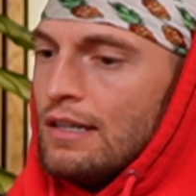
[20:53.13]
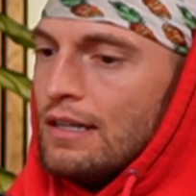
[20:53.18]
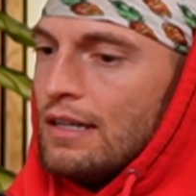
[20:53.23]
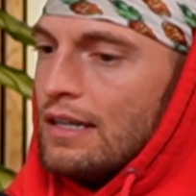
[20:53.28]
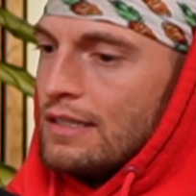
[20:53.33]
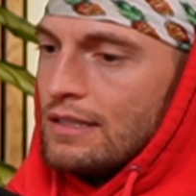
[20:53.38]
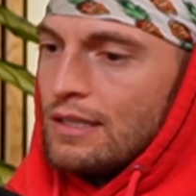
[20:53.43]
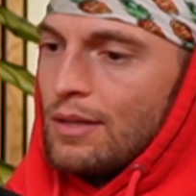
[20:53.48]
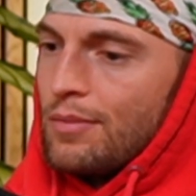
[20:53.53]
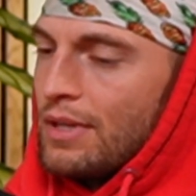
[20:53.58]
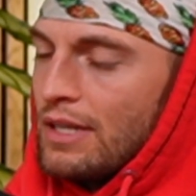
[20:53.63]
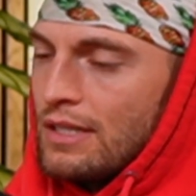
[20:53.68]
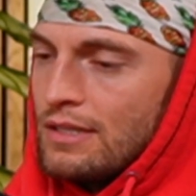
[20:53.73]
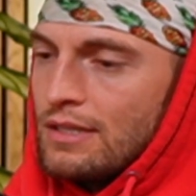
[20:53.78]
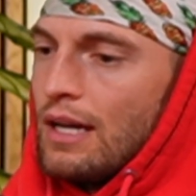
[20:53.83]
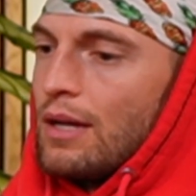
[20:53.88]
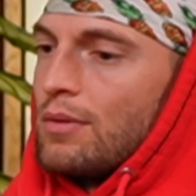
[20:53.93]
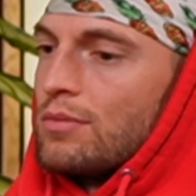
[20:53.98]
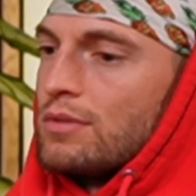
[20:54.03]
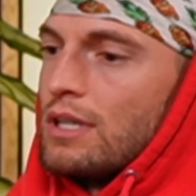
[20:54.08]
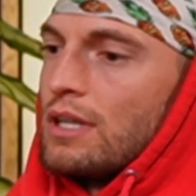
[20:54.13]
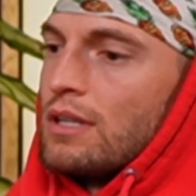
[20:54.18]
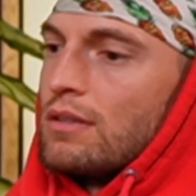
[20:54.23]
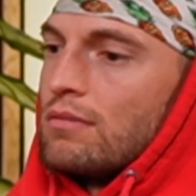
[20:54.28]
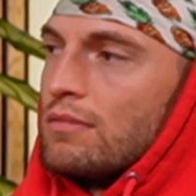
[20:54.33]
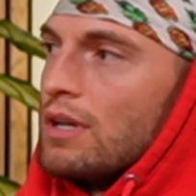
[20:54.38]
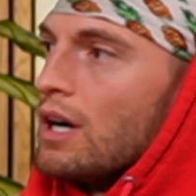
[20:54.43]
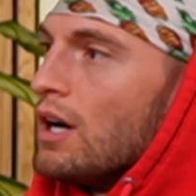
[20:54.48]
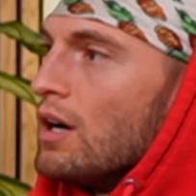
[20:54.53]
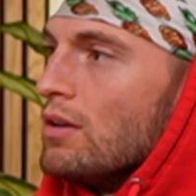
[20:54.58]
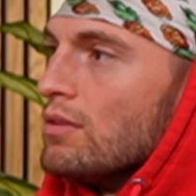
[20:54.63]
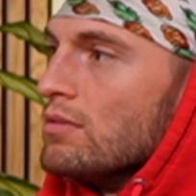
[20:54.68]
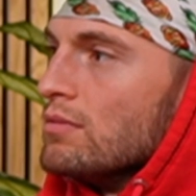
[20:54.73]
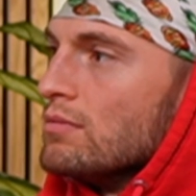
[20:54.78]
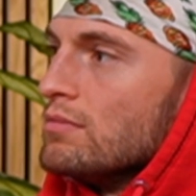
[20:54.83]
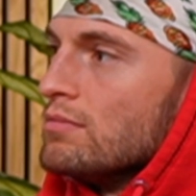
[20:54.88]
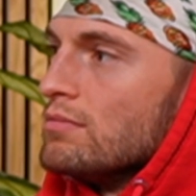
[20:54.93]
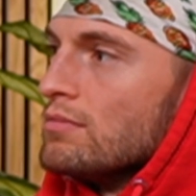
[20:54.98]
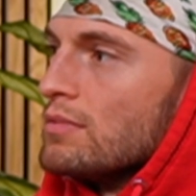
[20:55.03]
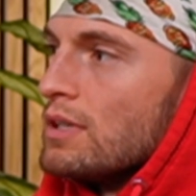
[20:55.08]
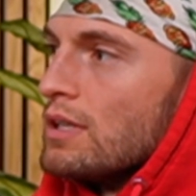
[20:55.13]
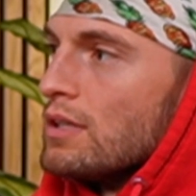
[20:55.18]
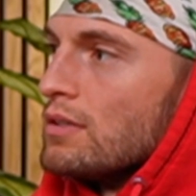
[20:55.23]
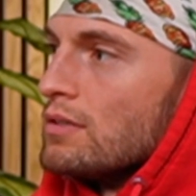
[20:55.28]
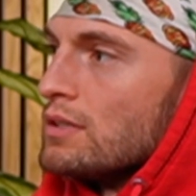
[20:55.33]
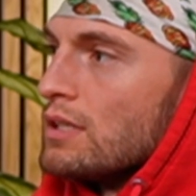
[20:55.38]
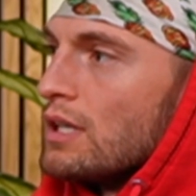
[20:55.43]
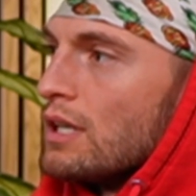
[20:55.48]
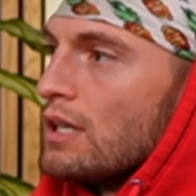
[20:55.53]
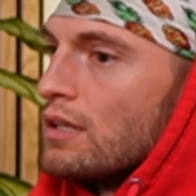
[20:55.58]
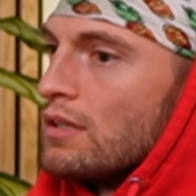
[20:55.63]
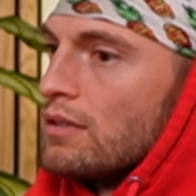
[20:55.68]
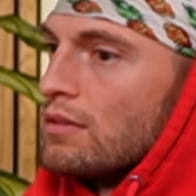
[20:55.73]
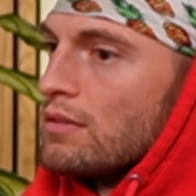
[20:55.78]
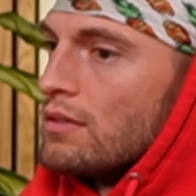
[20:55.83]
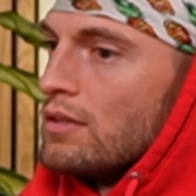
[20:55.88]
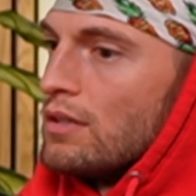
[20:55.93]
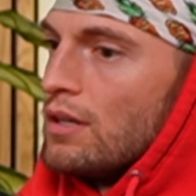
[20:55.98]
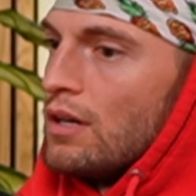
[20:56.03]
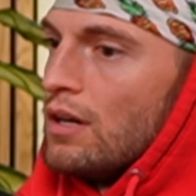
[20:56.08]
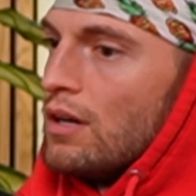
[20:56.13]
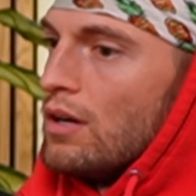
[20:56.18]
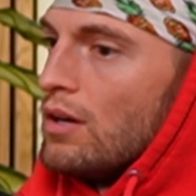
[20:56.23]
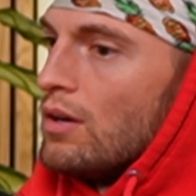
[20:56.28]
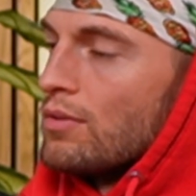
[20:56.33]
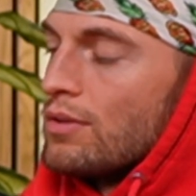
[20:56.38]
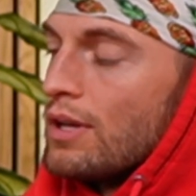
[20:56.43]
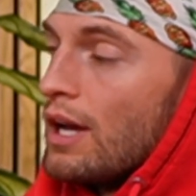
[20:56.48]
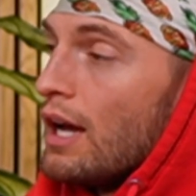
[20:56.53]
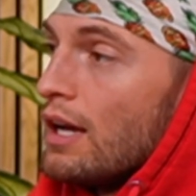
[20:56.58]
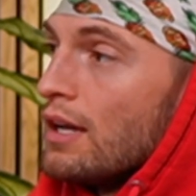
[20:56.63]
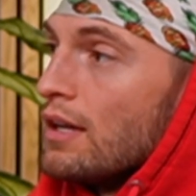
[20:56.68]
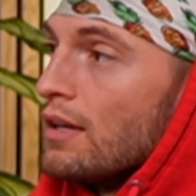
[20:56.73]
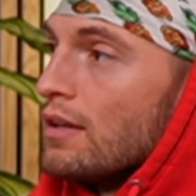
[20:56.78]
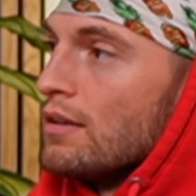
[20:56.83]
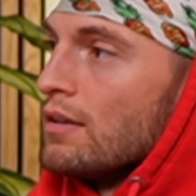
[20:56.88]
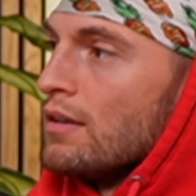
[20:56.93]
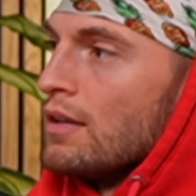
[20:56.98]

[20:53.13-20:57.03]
and something inside was like, "Go." I was like, "Okay."